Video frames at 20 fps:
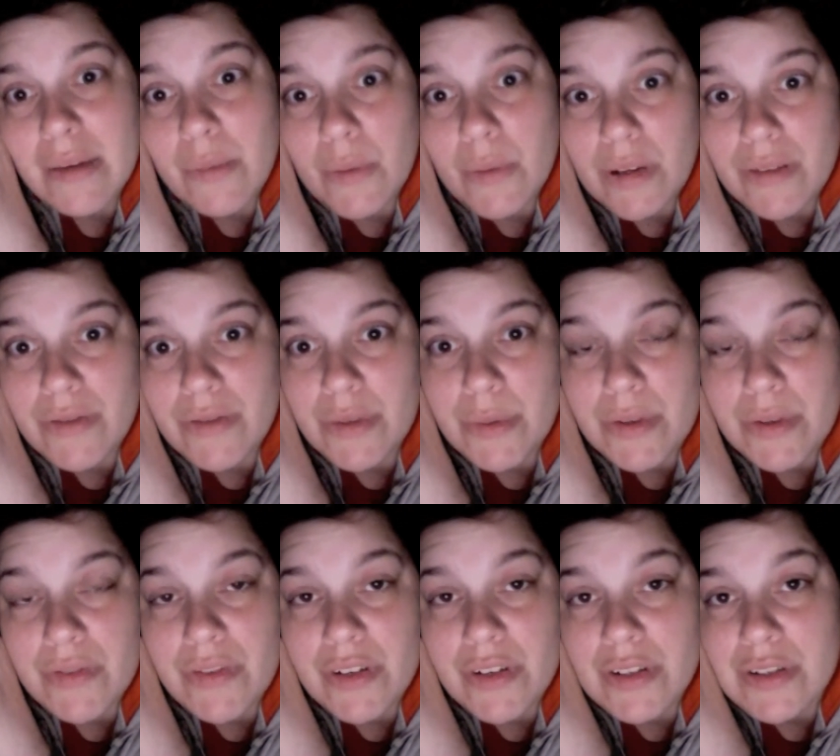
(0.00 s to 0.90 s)
what if you would have
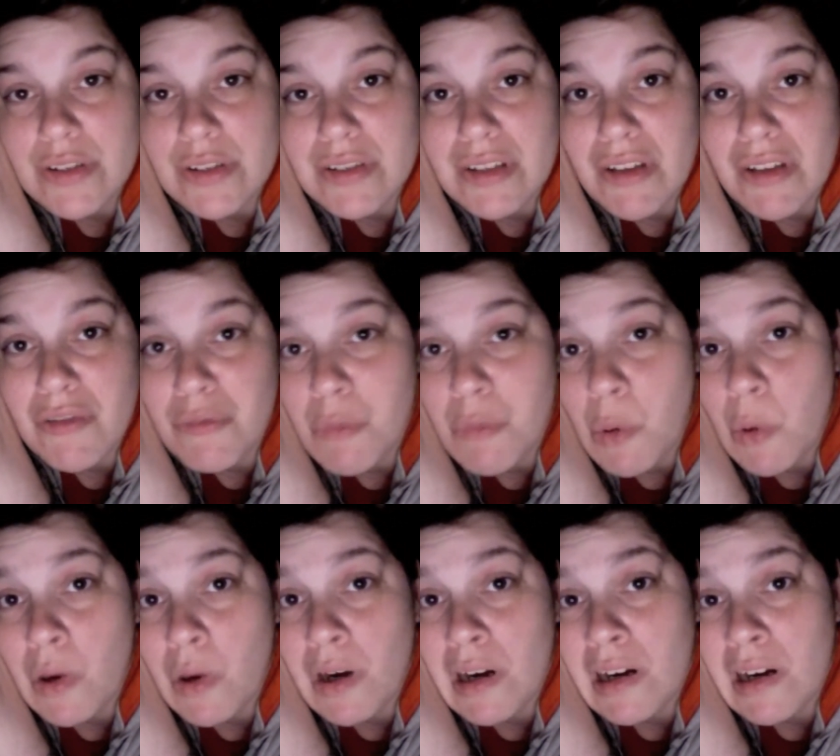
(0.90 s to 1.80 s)
hurt yourself
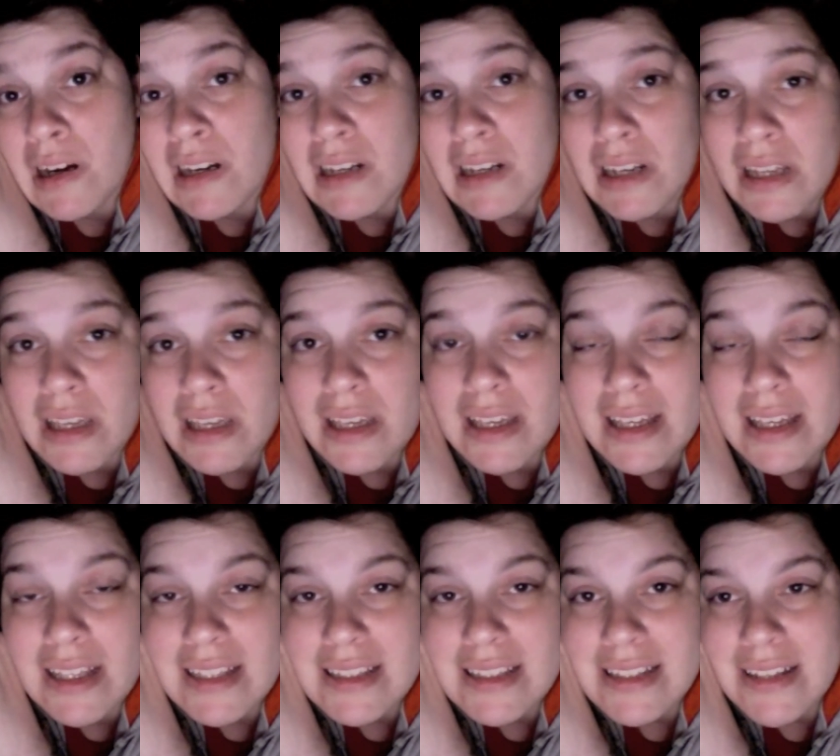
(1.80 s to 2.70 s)
more and
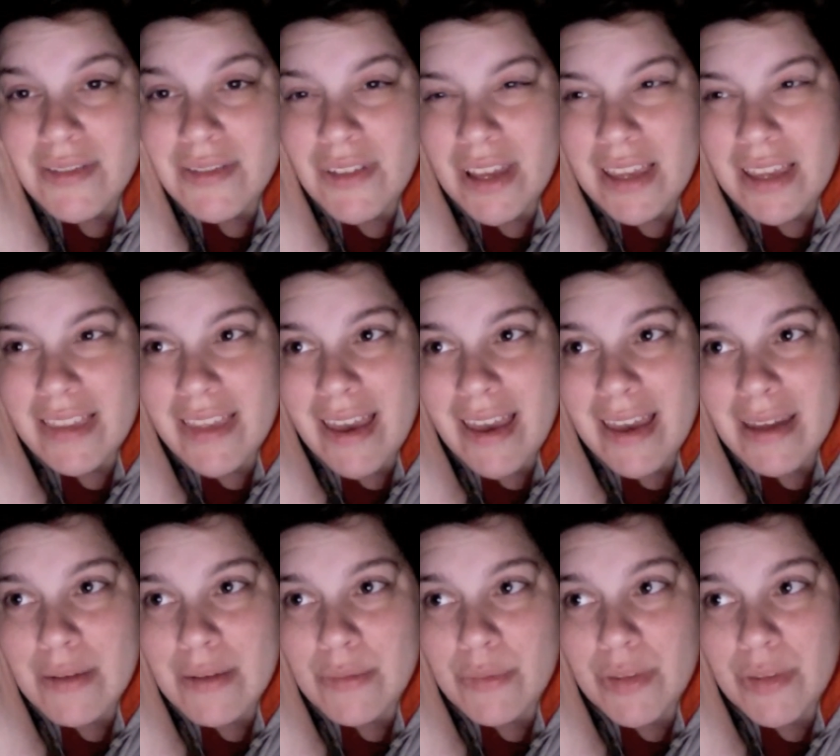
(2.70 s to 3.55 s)
stuff like that.